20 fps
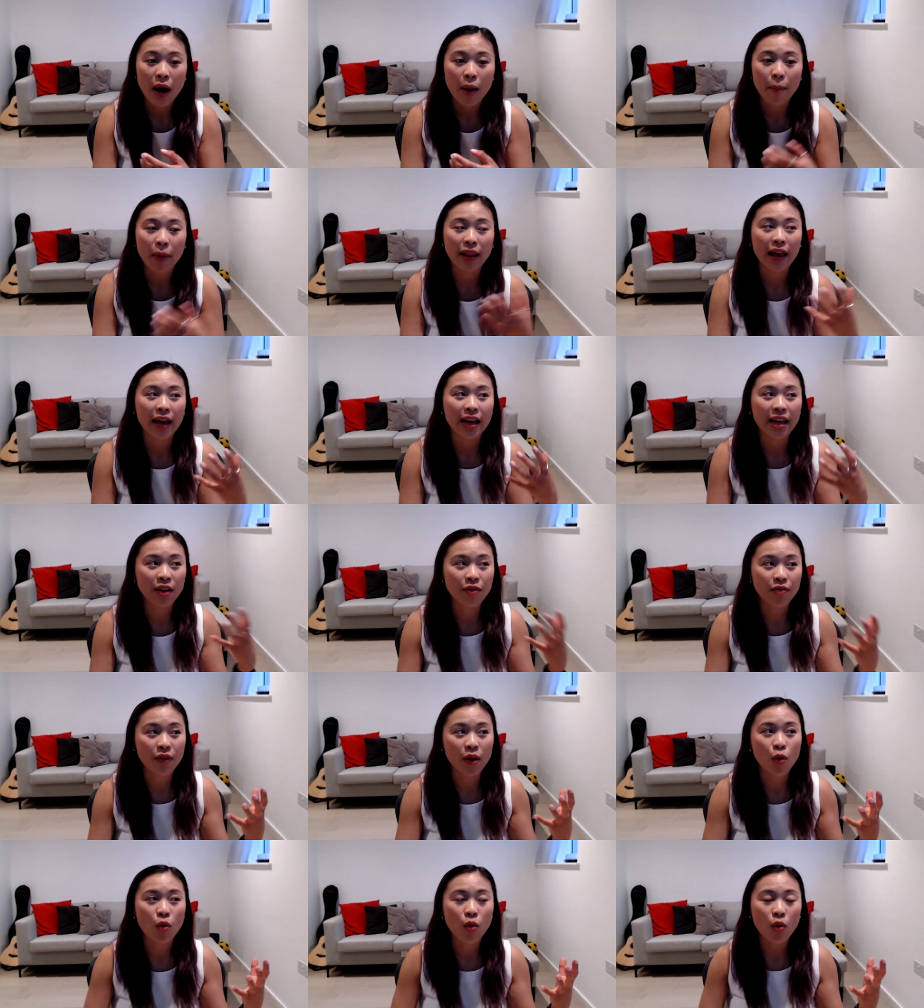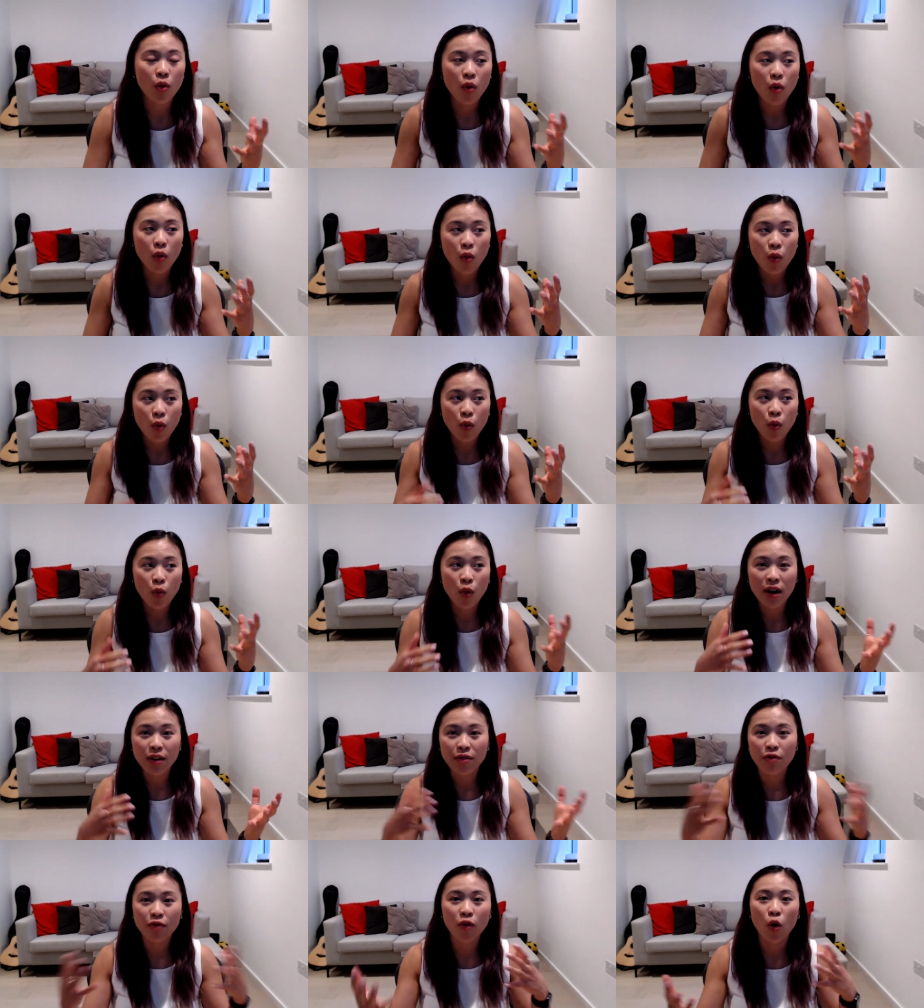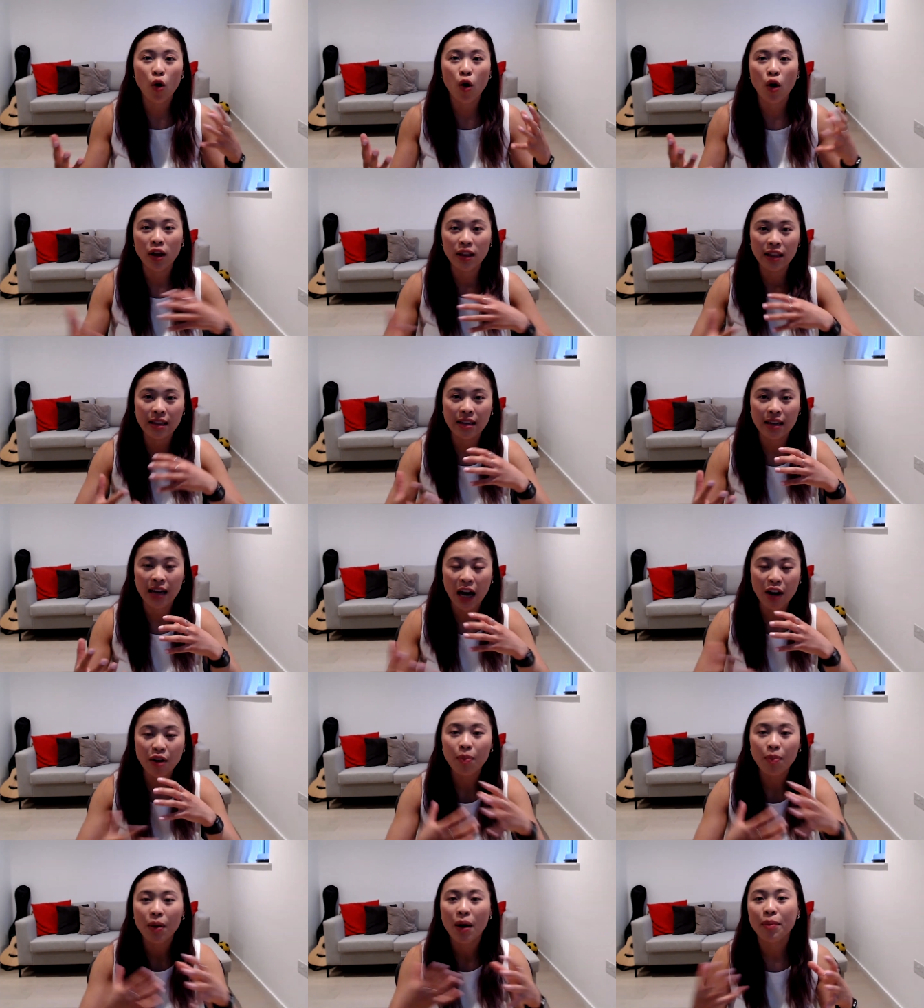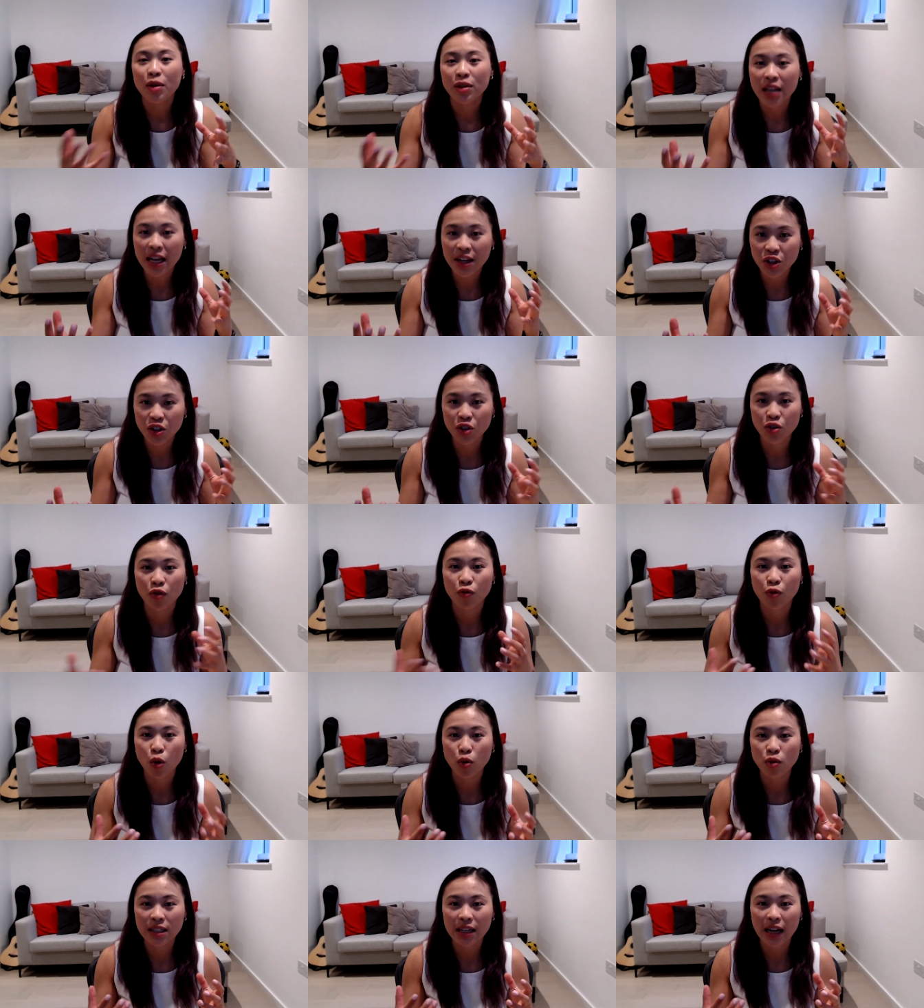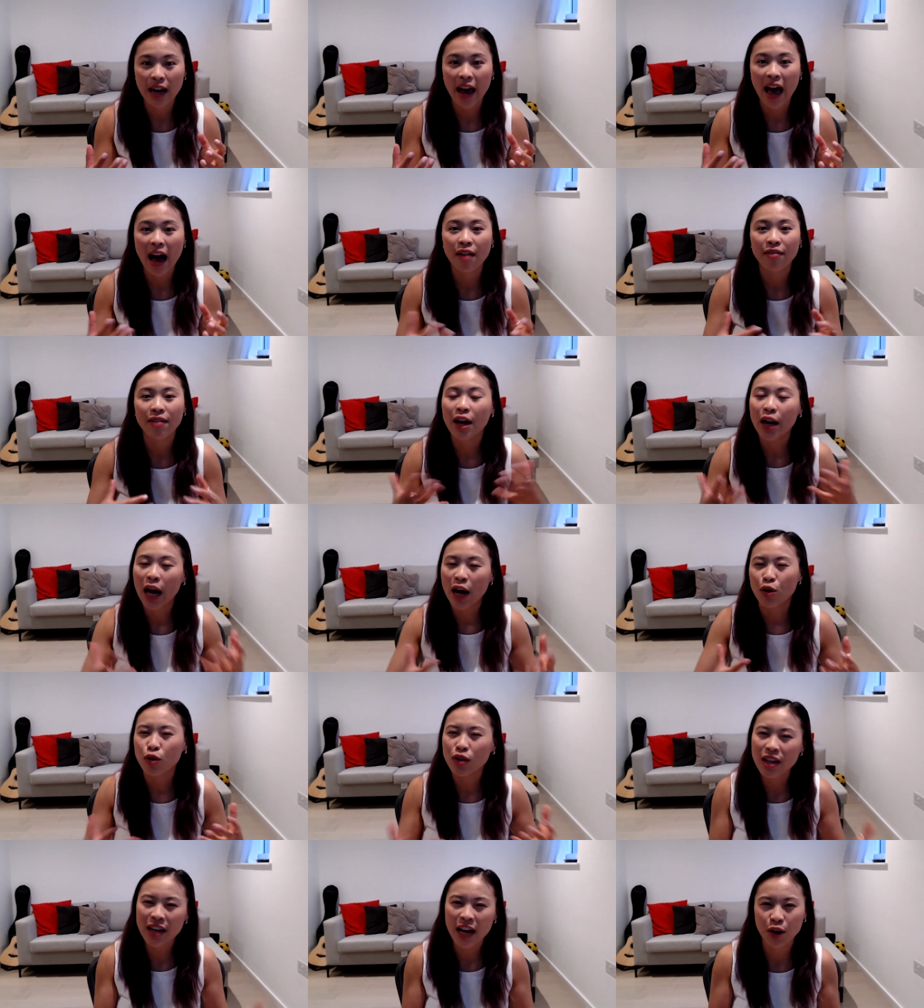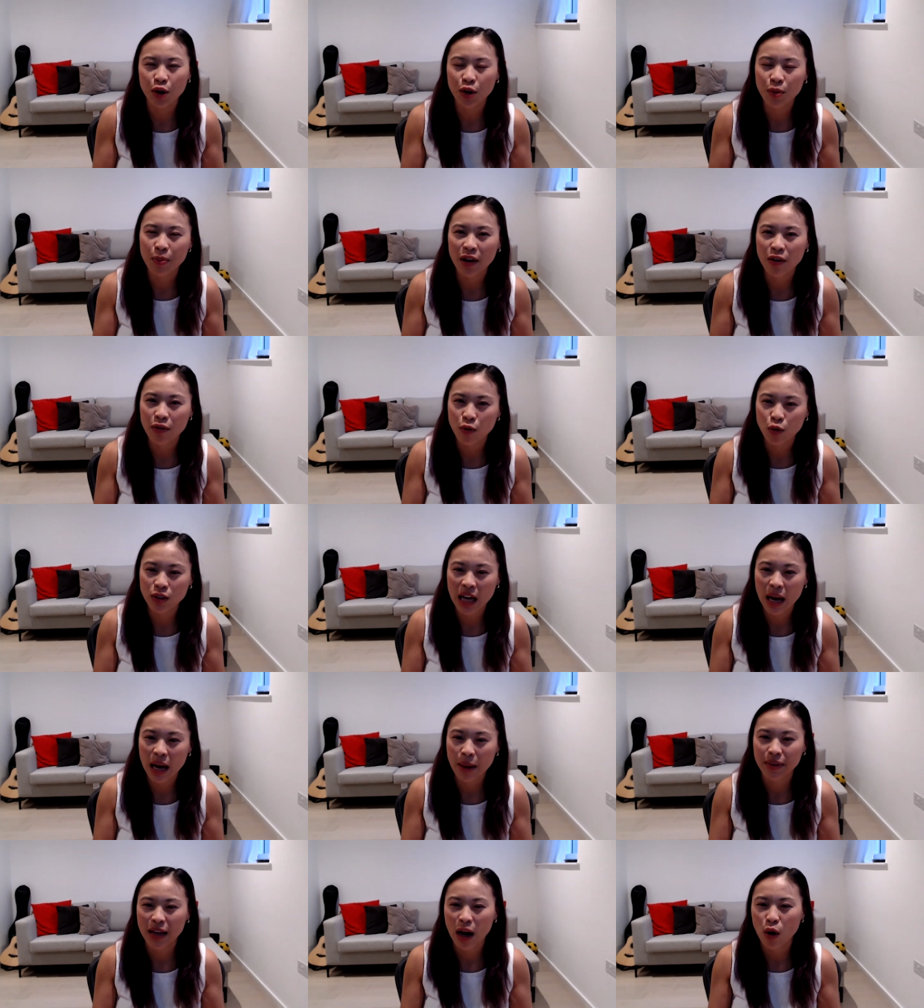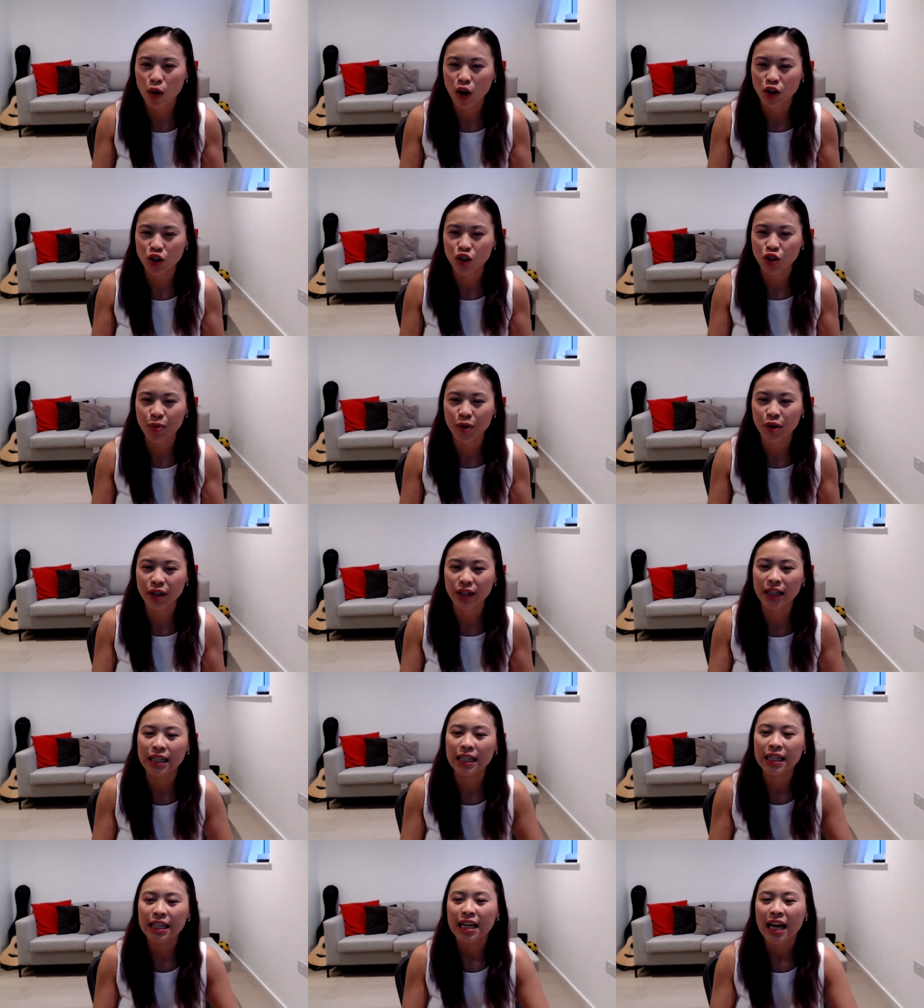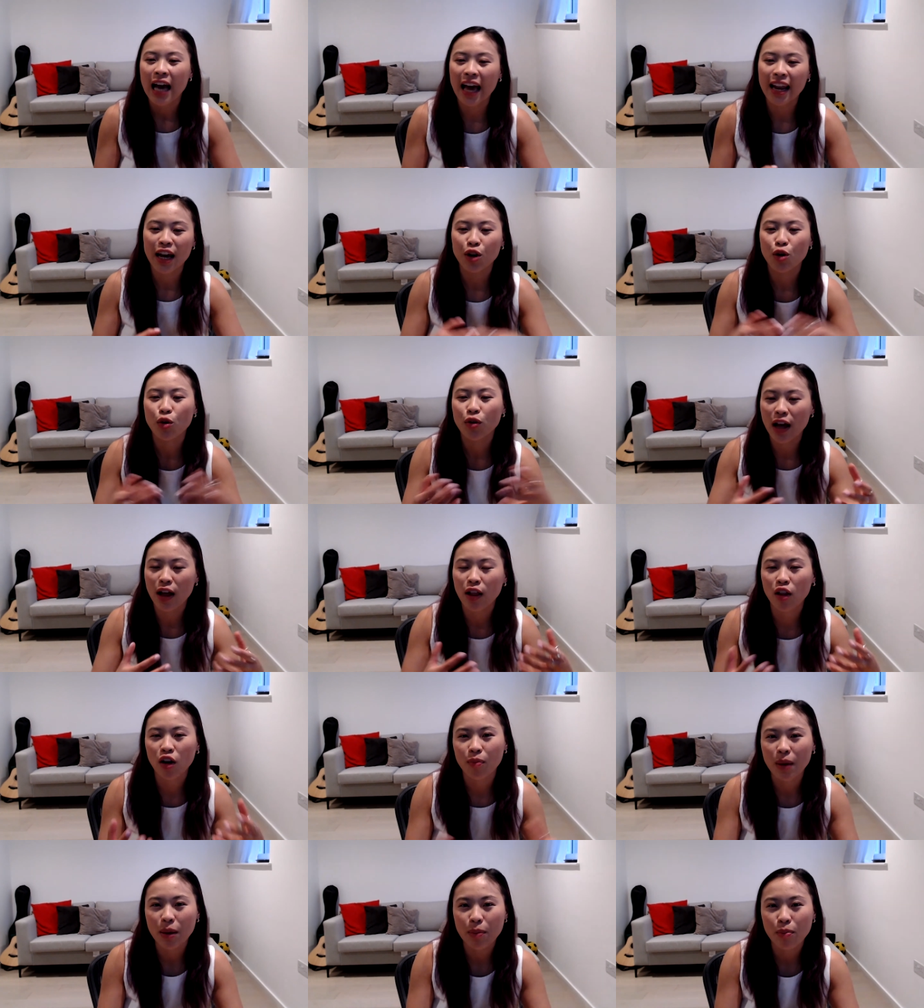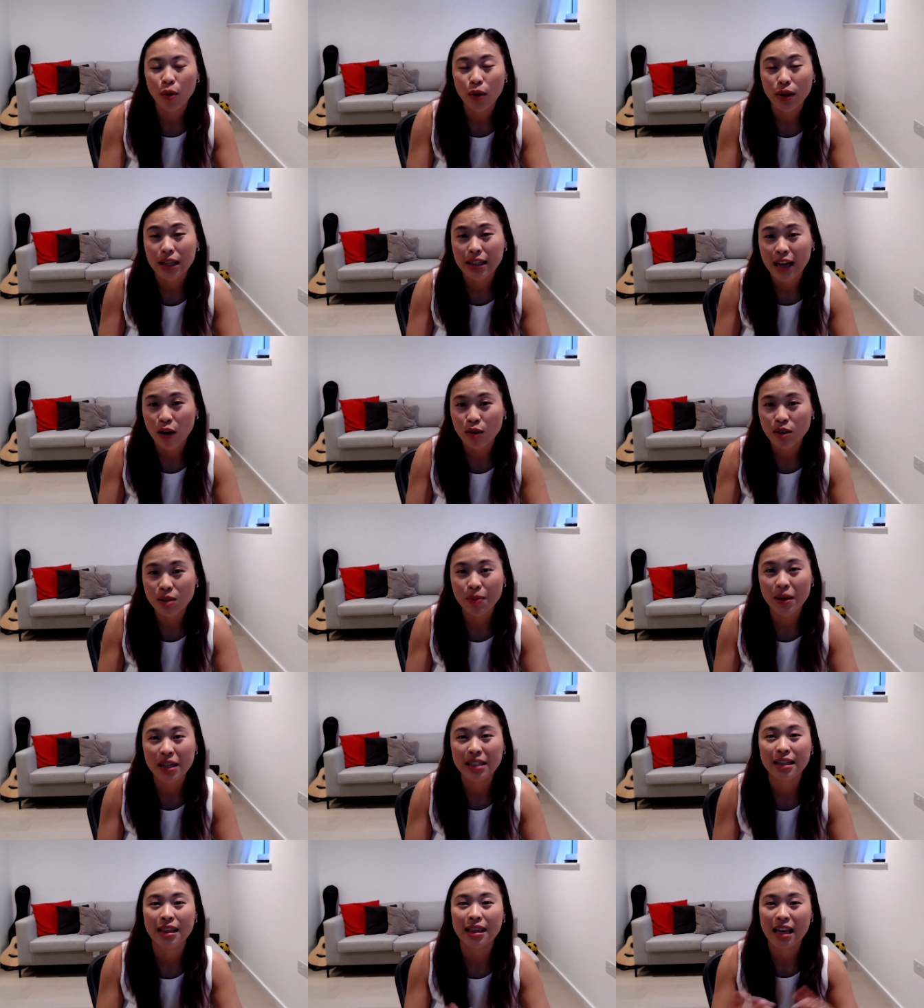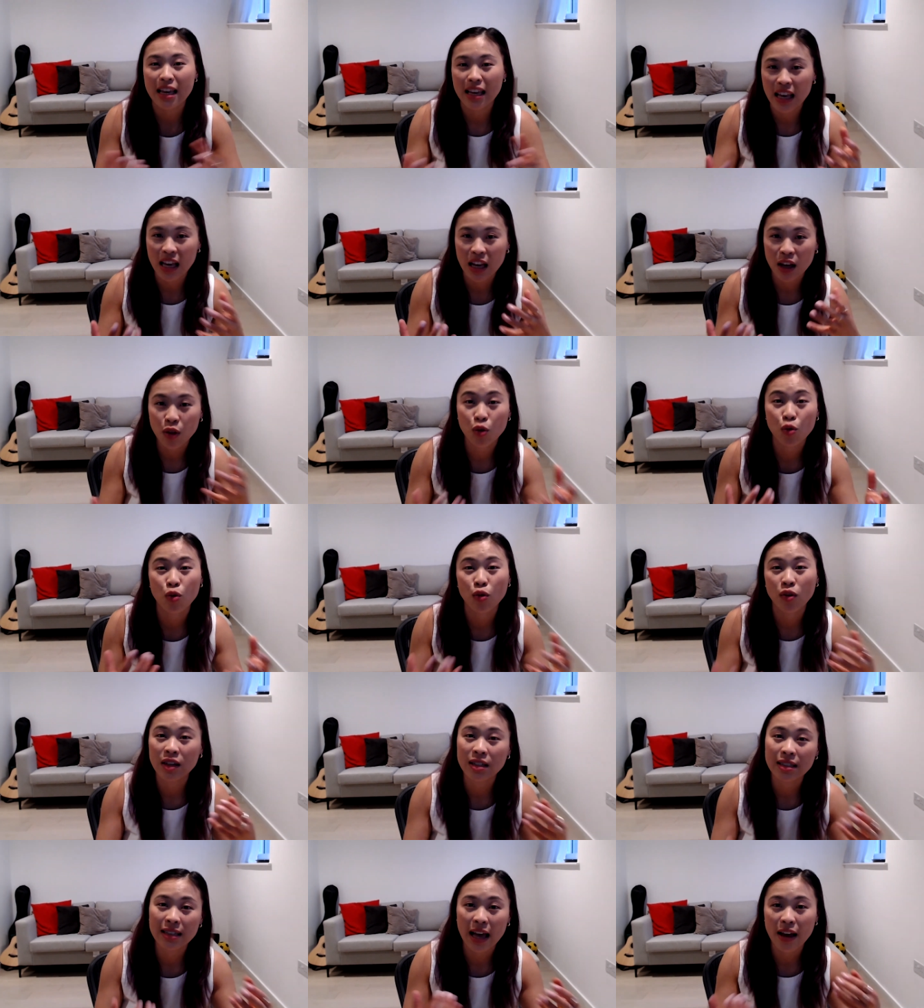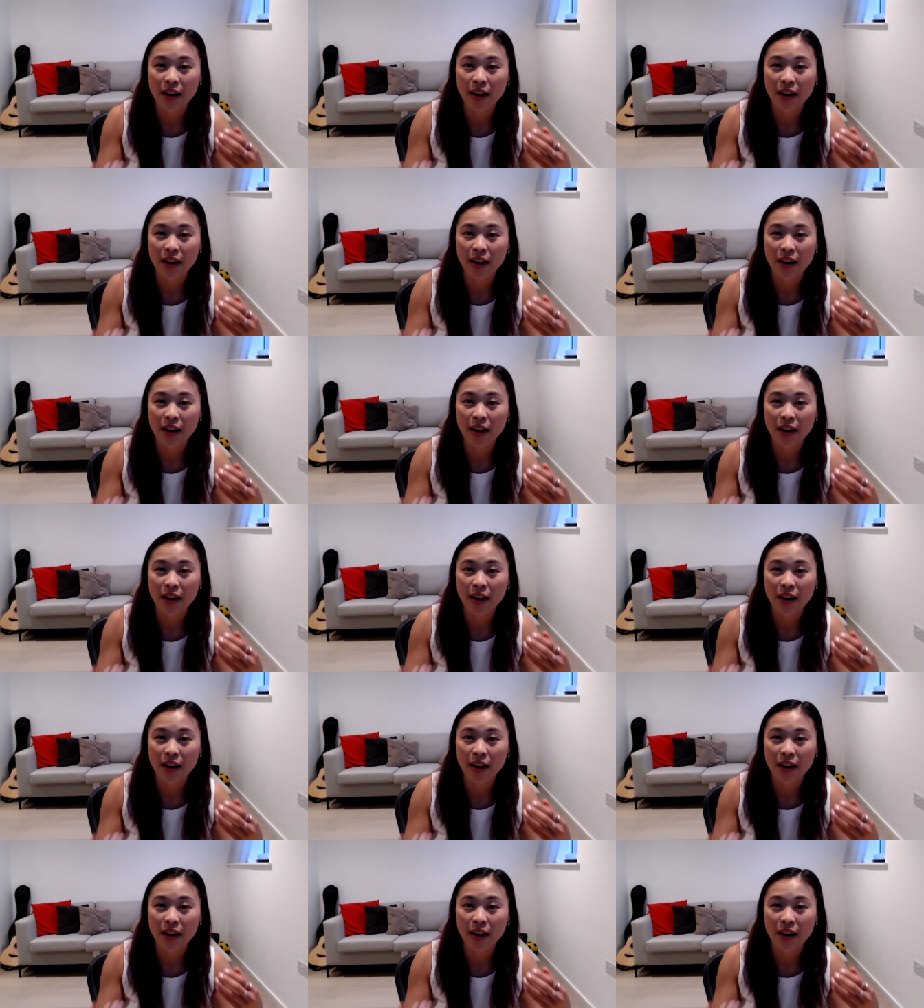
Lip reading: But if it weren't for the kind of permutation of roles that I have, I don't think I could be a full-time DAO contributor. And I know that a lot of people in the DAO space are thinking through this